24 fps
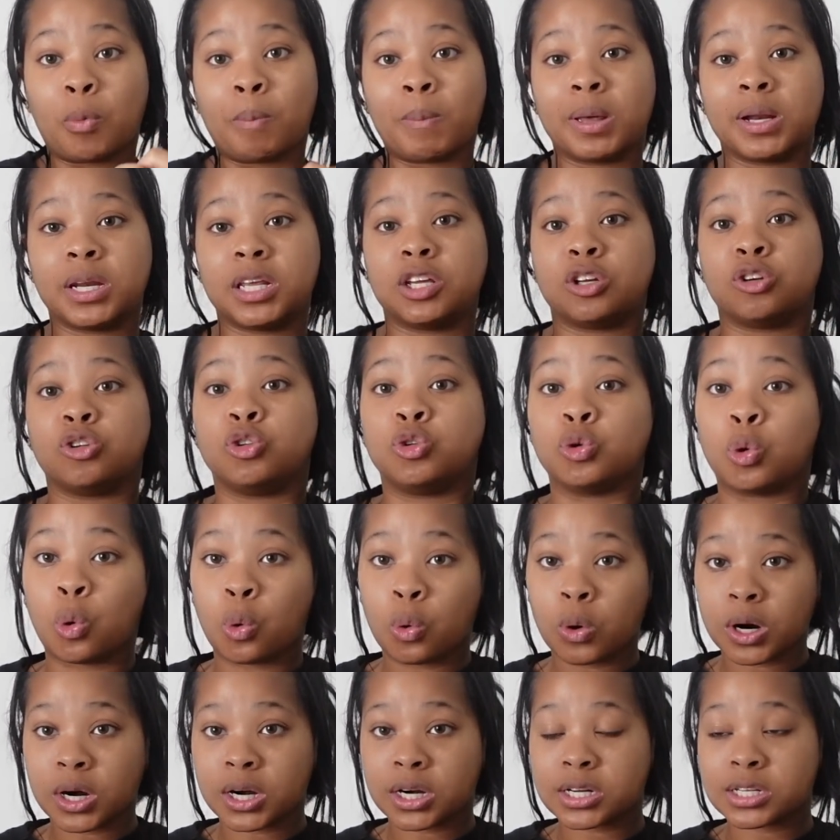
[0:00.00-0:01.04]
many
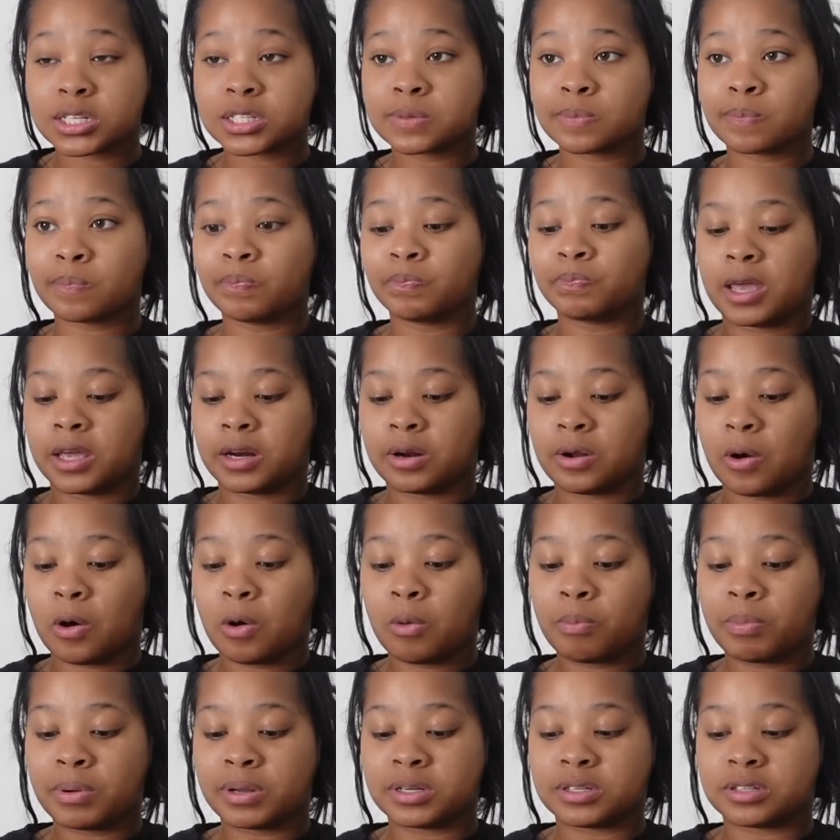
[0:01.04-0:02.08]
doors and
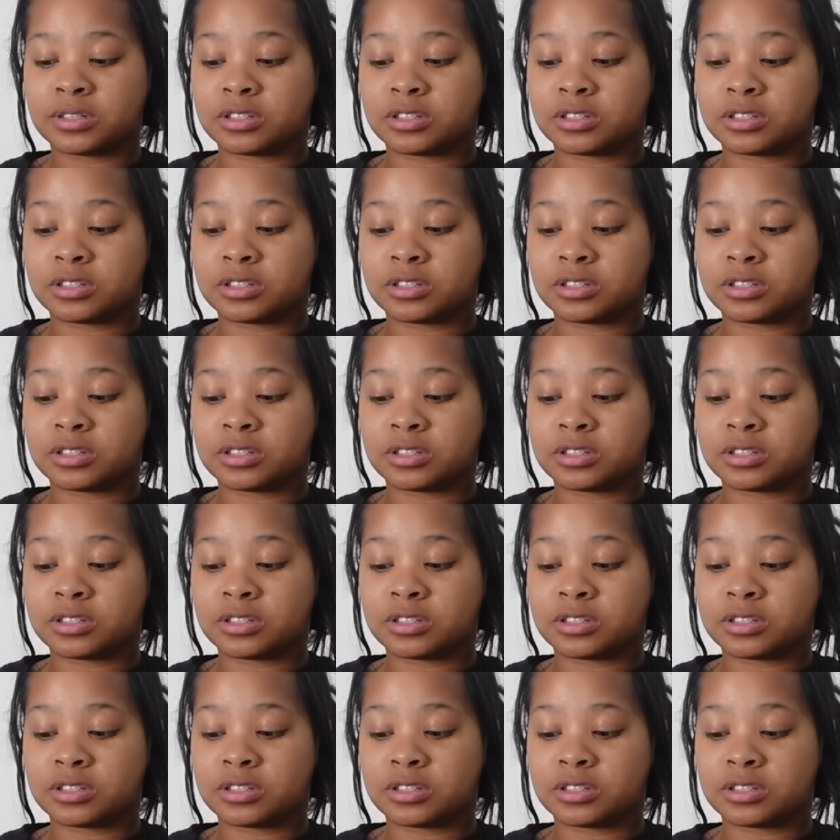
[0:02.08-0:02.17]
open